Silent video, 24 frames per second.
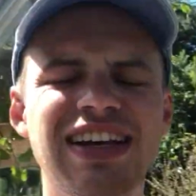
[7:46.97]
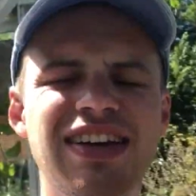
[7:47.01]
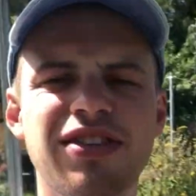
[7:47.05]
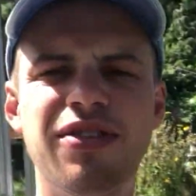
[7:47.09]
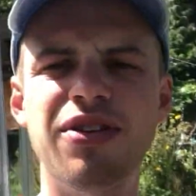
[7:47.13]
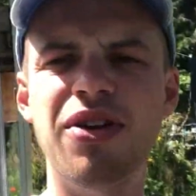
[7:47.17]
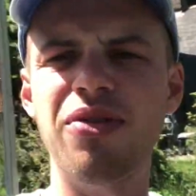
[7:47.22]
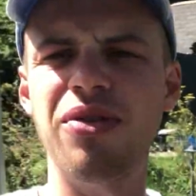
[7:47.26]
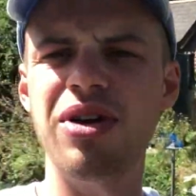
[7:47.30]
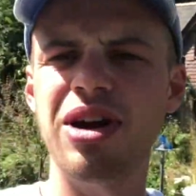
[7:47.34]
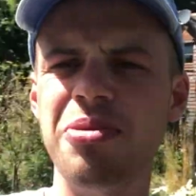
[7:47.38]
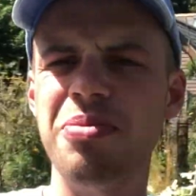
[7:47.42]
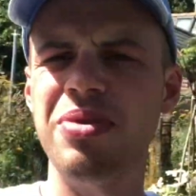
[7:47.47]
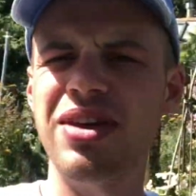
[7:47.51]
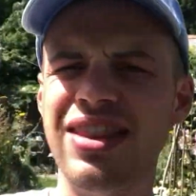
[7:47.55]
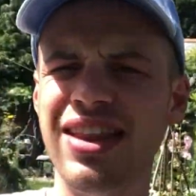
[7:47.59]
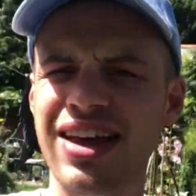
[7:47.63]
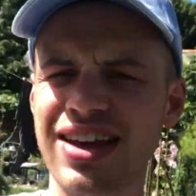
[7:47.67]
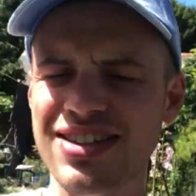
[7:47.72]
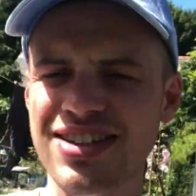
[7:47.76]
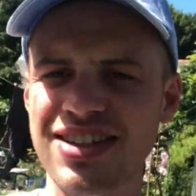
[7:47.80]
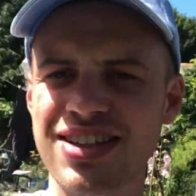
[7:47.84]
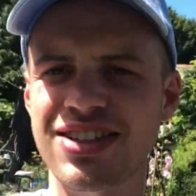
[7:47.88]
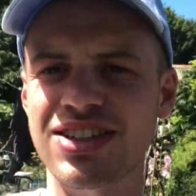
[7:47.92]
I've not really been
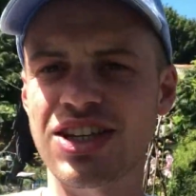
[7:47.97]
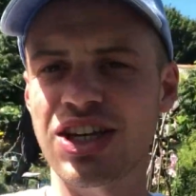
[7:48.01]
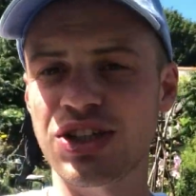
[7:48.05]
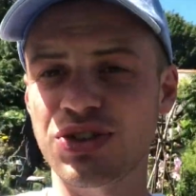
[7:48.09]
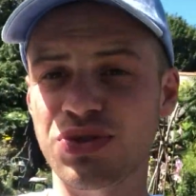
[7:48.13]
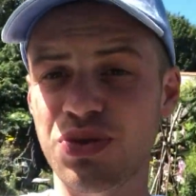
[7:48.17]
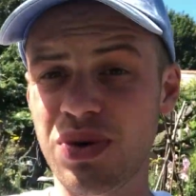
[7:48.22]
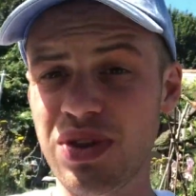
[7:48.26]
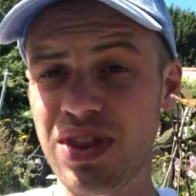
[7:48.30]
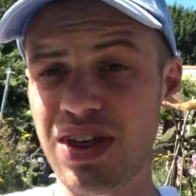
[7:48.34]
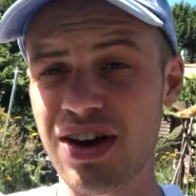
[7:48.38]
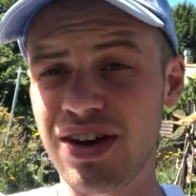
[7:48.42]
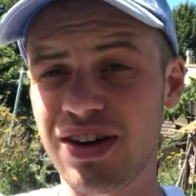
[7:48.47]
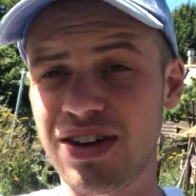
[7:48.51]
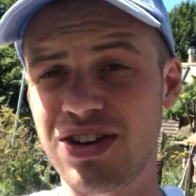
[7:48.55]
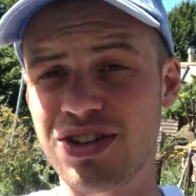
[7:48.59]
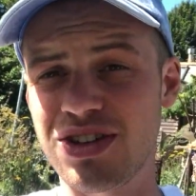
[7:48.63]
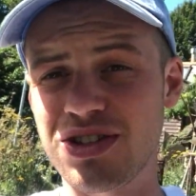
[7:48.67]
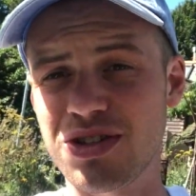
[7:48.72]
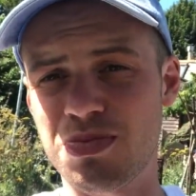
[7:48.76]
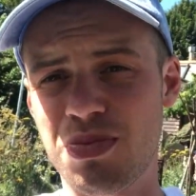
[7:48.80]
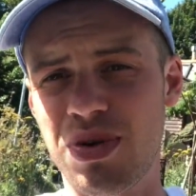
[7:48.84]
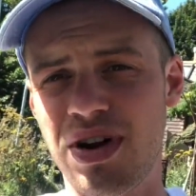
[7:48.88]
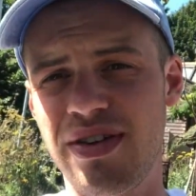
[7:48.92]
that successful with
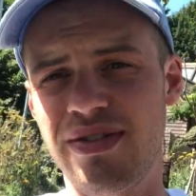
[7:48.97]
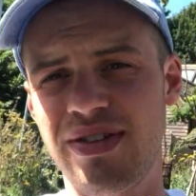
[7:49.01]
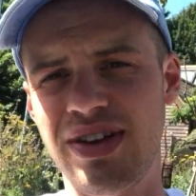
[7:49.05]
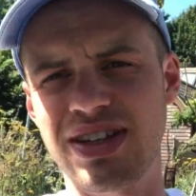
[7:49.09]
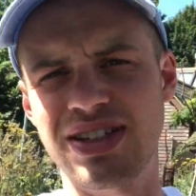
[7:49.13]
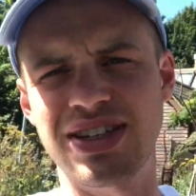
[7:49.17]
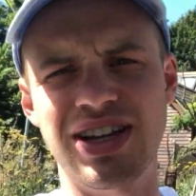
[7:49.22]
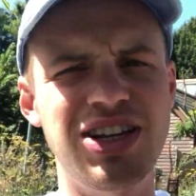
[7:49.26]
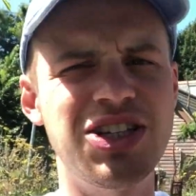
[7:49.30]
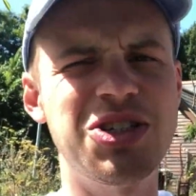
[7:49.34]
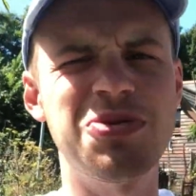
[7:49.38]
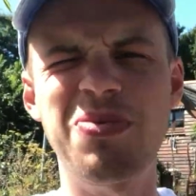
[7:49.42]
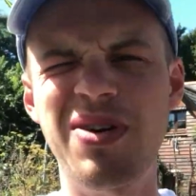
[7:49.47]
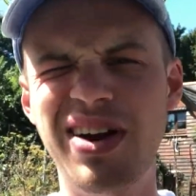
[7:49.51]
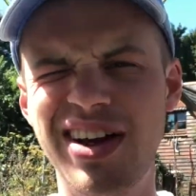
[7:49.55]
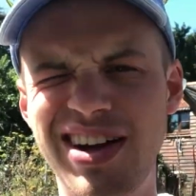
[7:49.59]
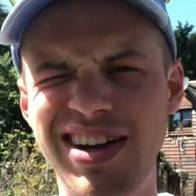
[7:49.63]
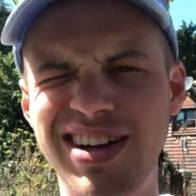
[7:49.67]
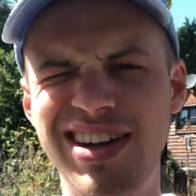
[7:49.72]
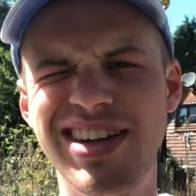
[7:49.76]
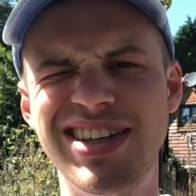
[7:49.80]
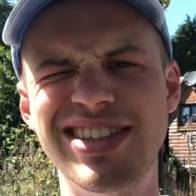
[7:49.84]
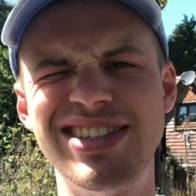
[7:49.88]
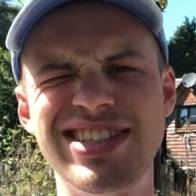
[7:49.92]
onions previously. Spring
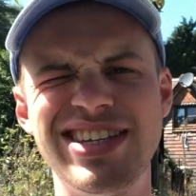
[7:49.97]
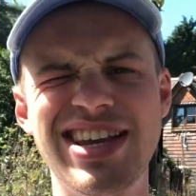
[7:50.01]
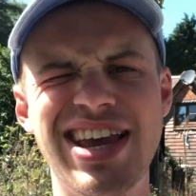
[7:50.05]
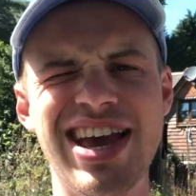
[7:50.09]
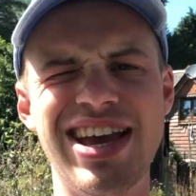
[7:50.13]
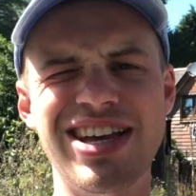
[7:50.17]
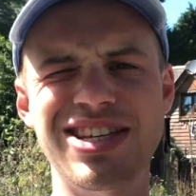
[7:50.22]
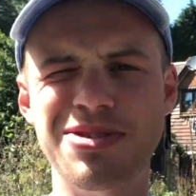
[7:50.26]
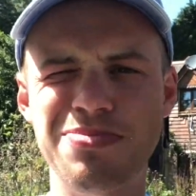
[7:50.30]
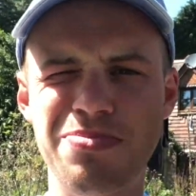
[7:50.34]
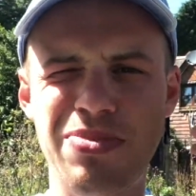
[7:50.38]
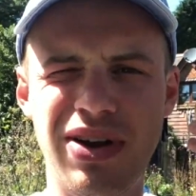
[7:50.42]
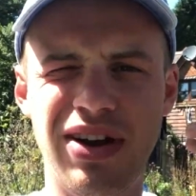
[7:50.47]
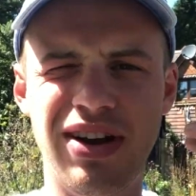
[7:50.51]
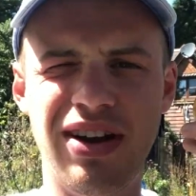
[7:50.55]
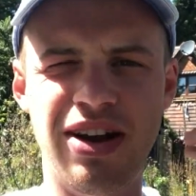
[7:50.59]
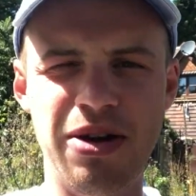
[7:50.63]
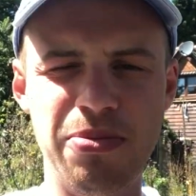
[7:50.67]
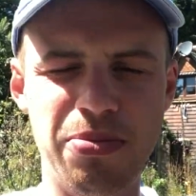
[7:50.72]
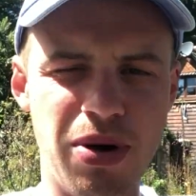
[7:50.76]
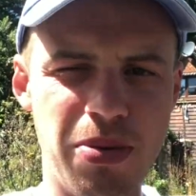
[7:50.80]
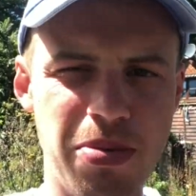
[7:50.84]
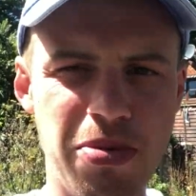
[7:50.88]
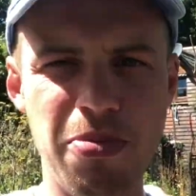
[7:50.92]
onions, yes, but
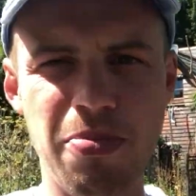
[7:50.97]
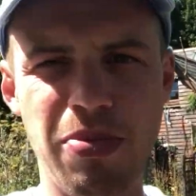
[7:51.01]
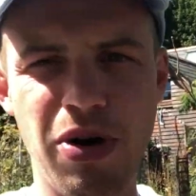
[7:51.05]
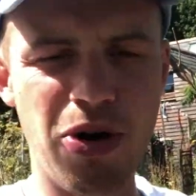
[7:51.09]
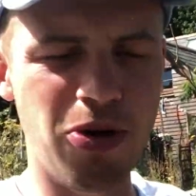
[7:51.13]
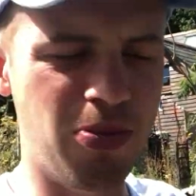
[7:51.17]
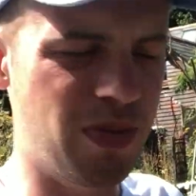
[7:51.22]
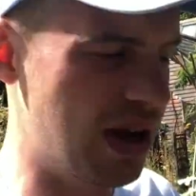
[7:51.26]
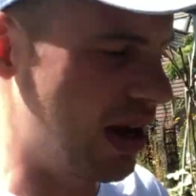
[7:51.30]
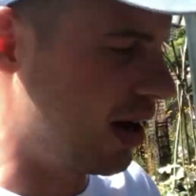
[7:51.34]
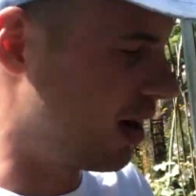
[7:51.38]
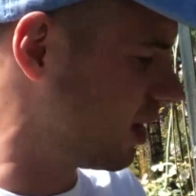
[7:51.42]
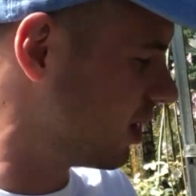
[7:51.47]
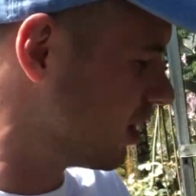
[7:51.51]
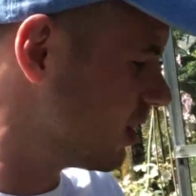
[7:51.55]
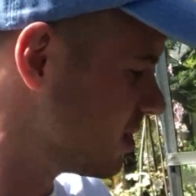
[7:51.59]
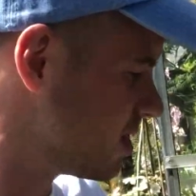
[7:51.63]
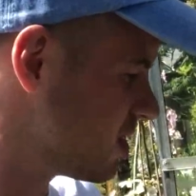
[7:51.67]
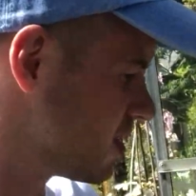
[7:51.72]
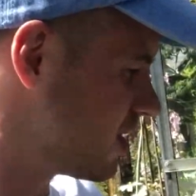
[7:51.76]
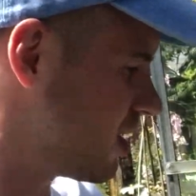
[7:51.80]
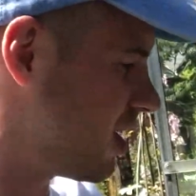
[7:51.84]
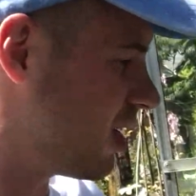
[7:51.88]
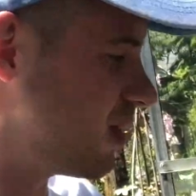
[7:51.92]
like proper bulbing
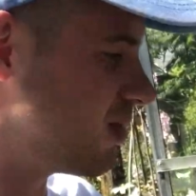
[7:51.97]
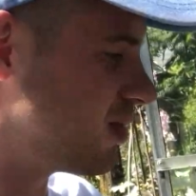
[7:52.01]
onions, no.